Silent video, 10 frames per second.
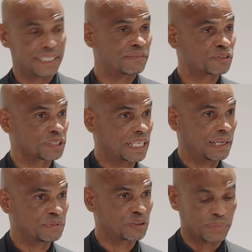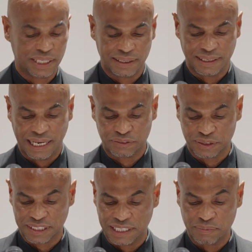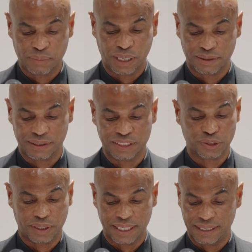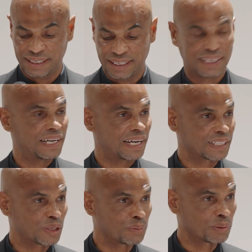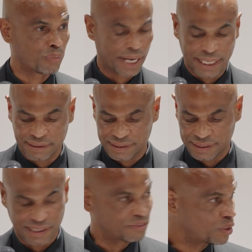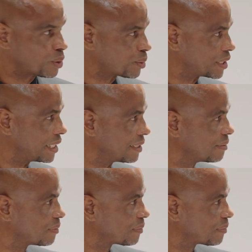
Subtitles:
idea first came to me after seeing my mother enjoy a global brand of cocoa tea,